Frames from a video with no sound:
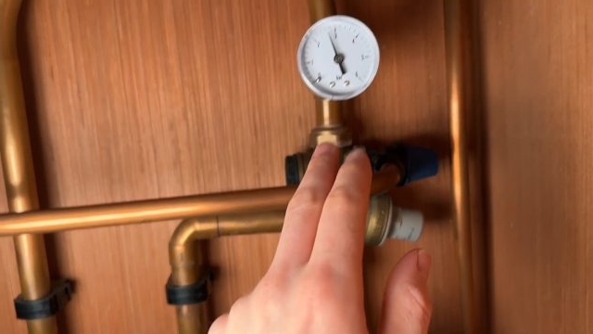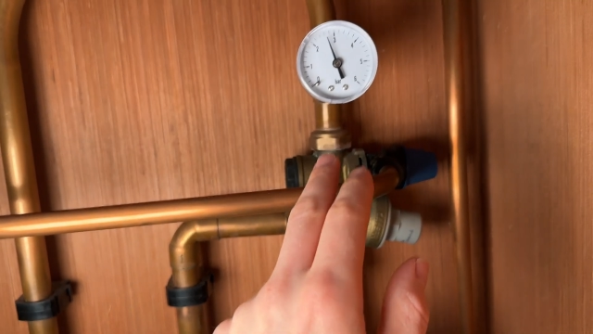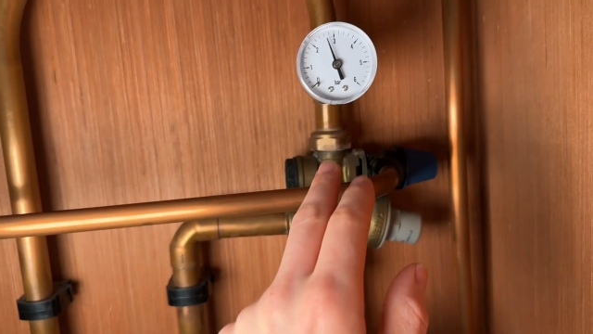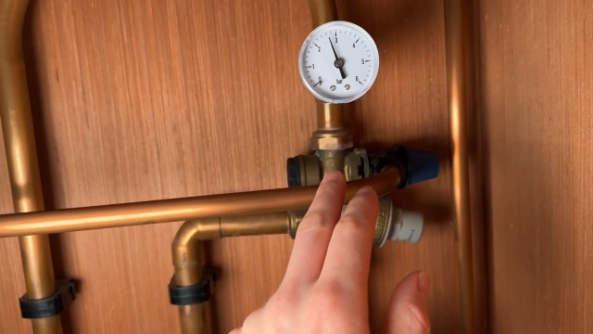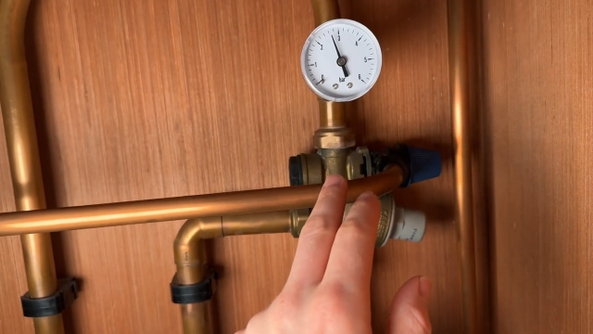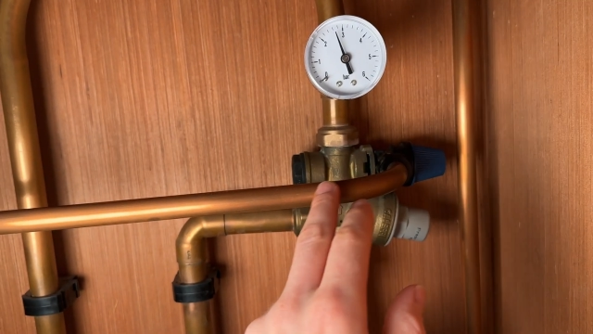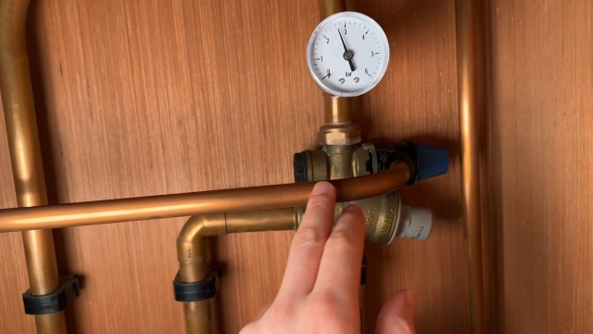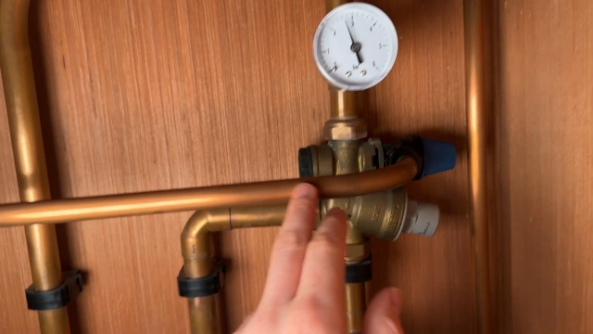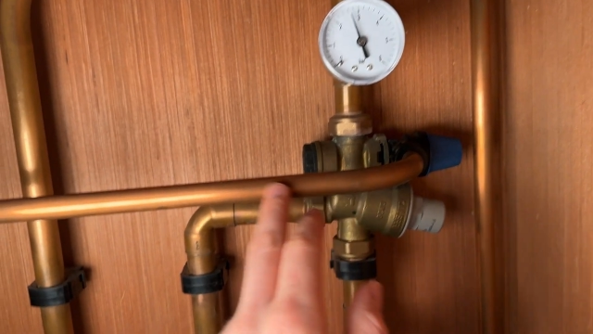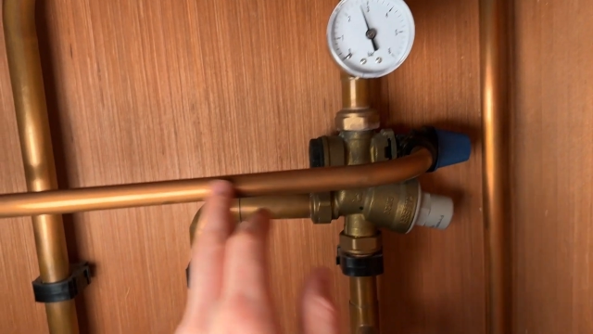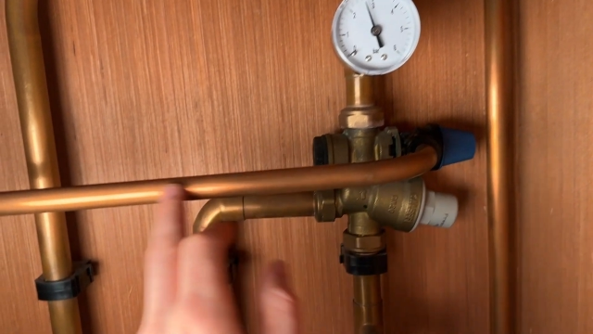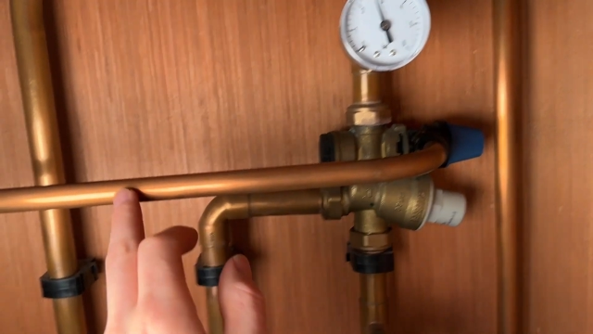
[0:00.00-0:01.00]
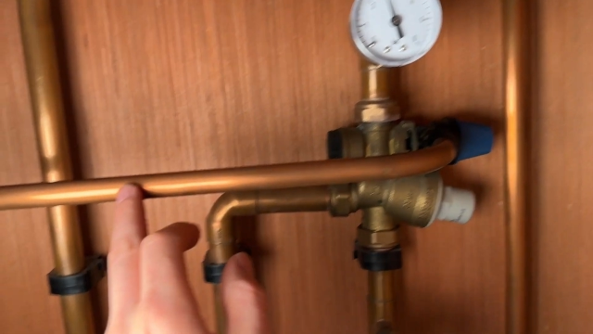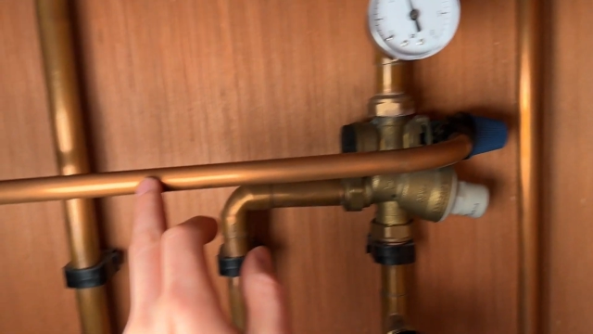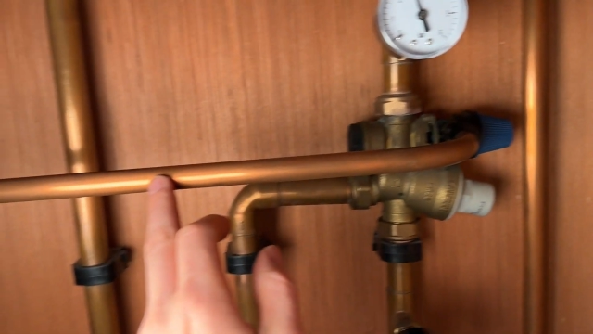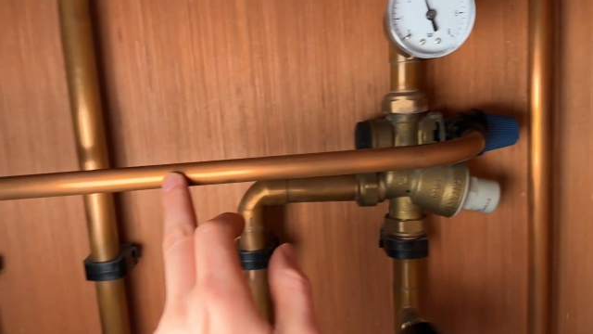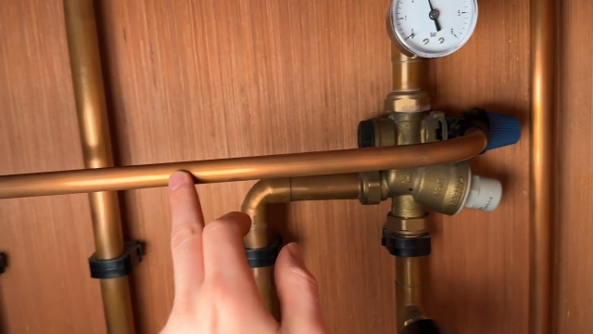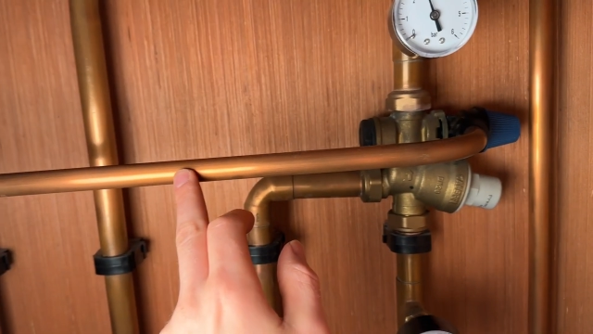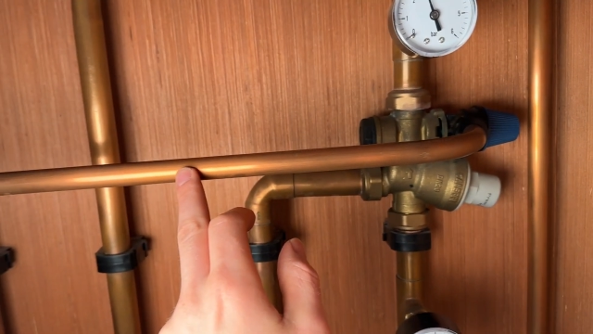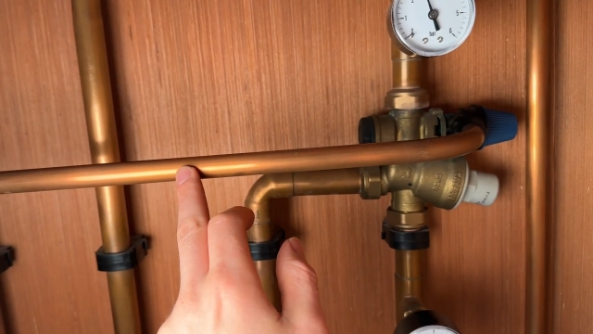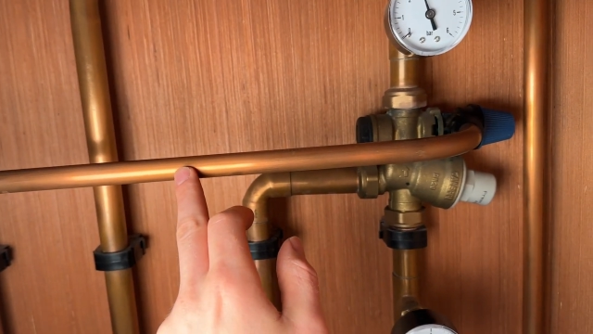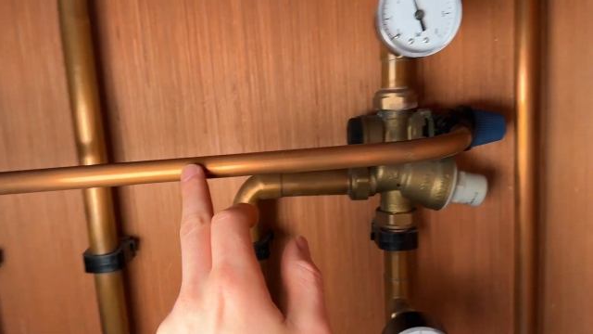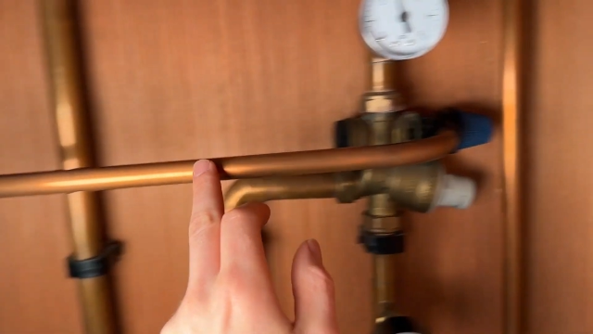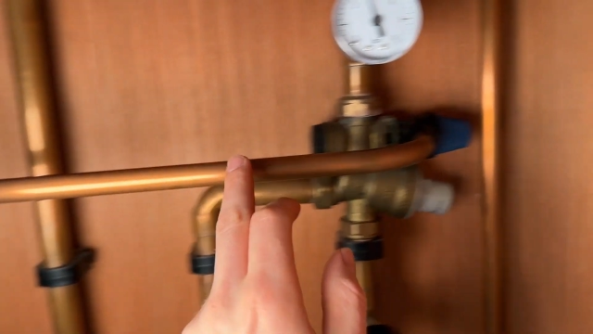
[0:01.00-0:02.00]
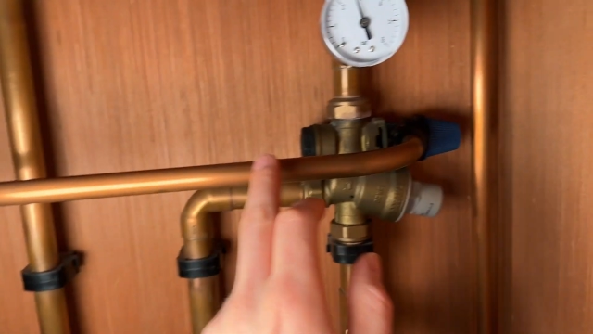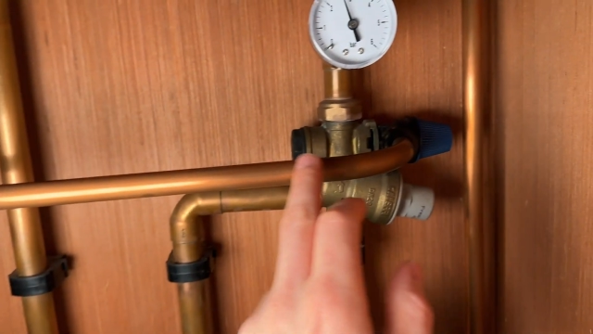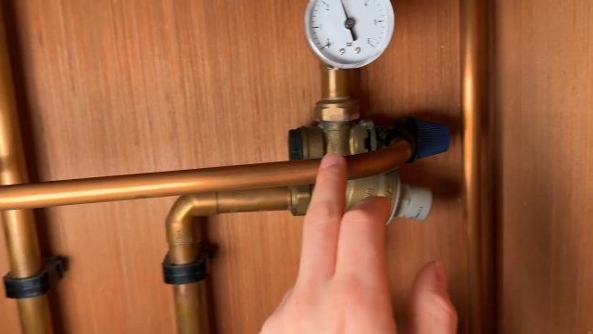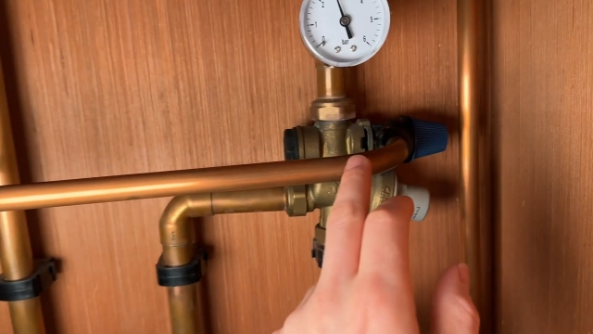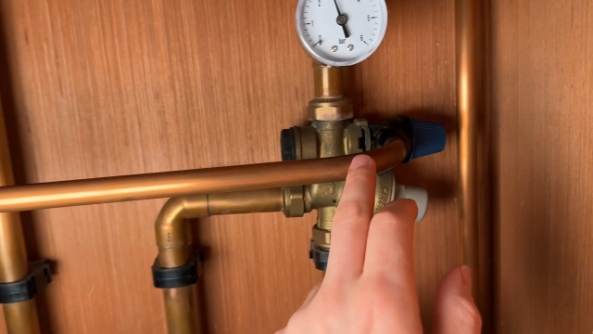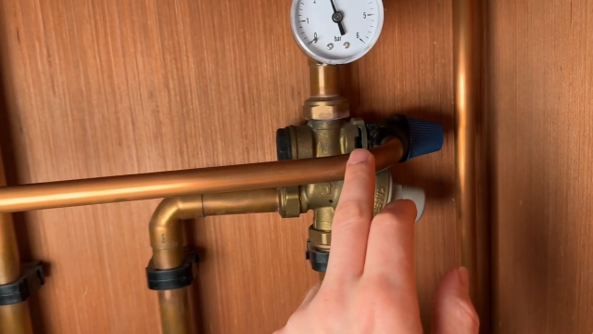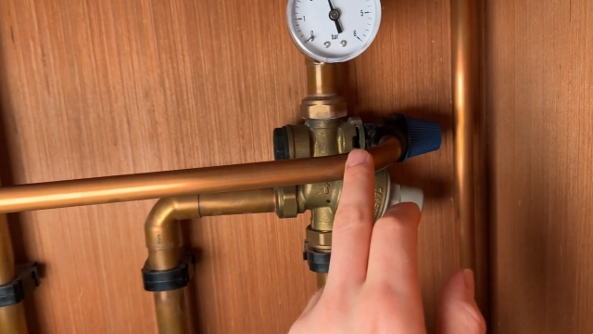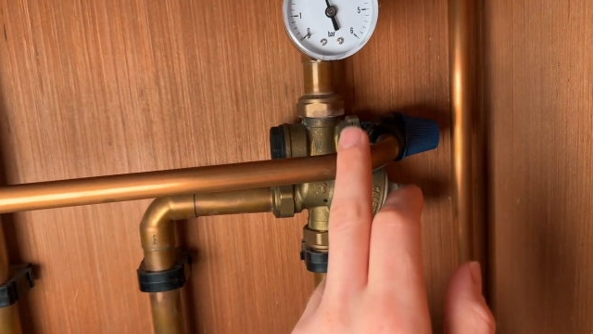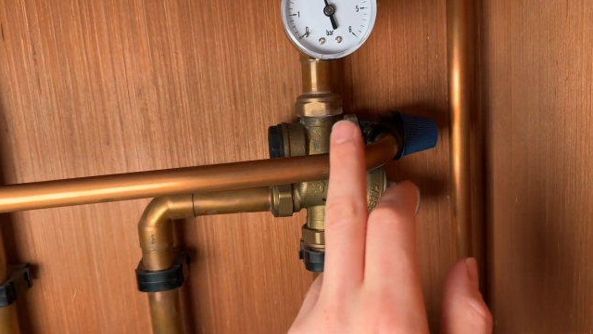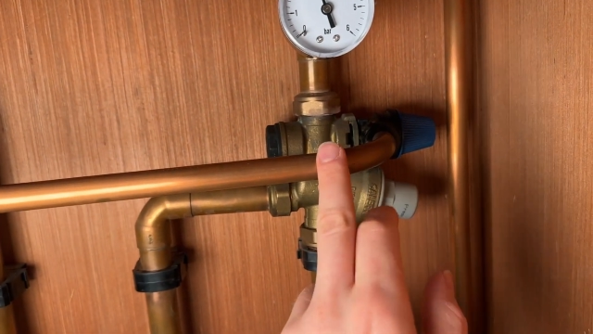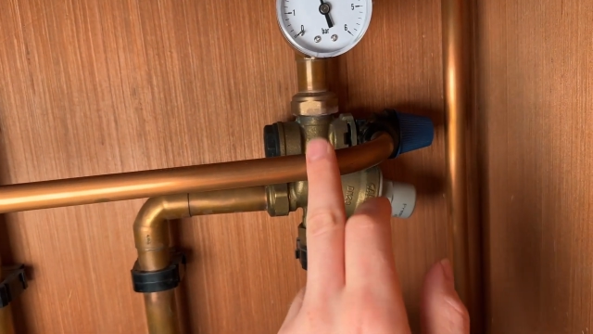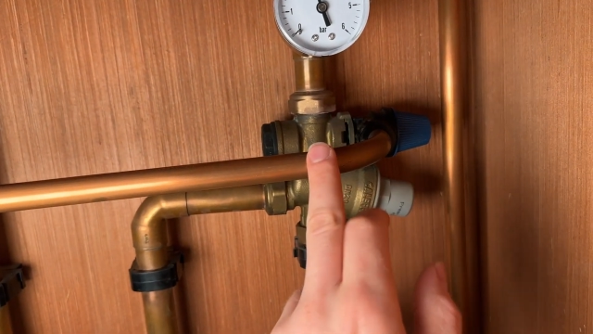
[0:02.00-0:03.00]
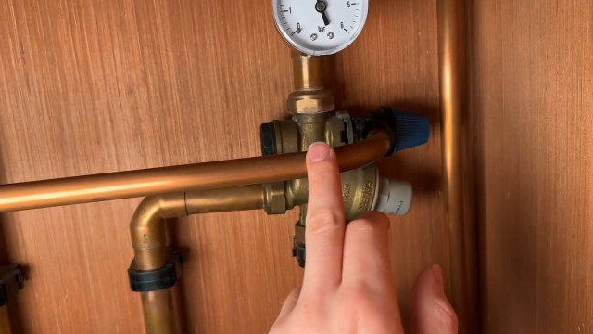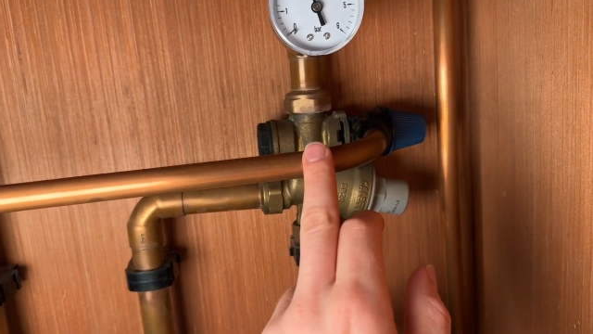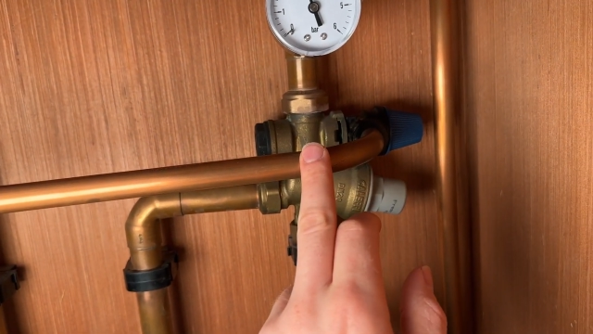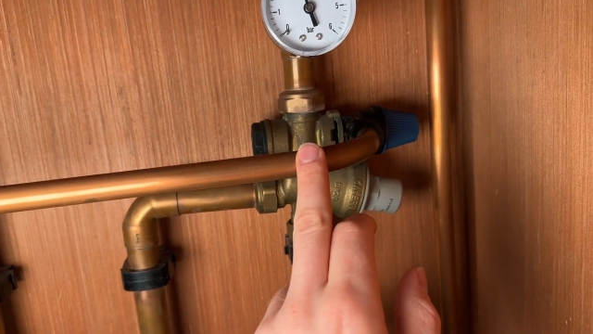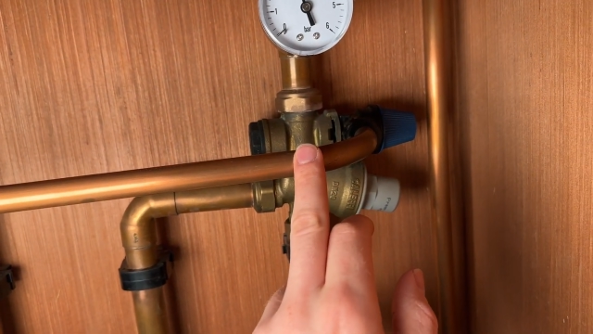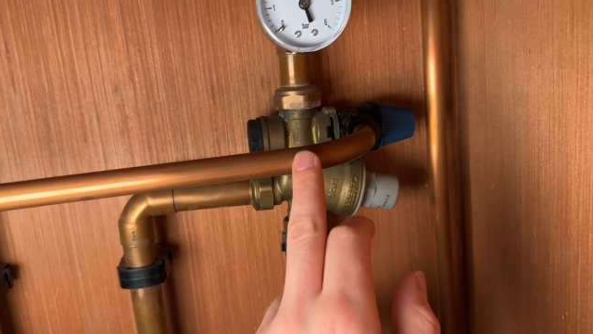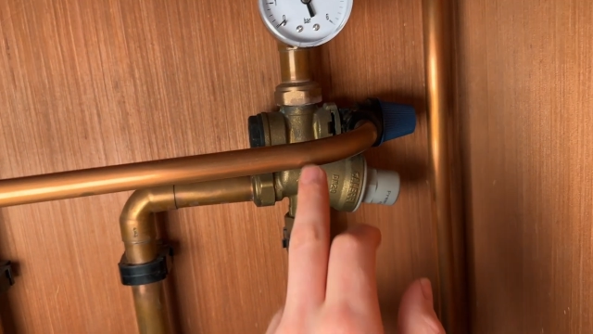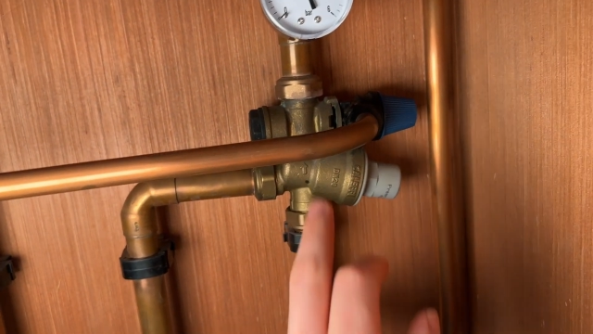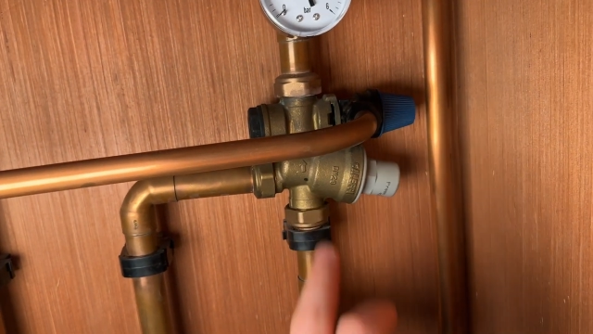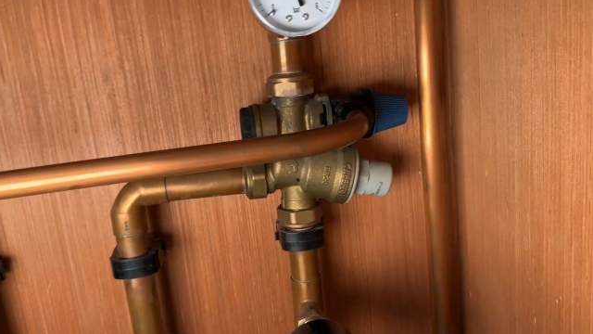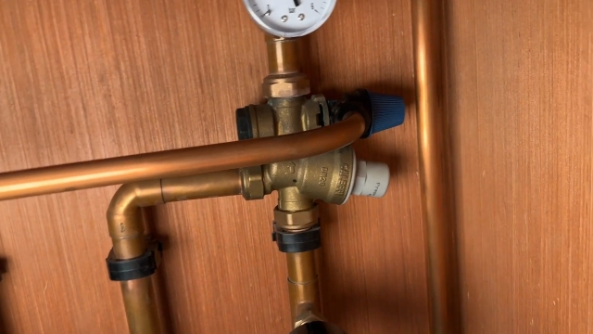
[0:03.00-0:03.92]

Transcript: (no speaker visible)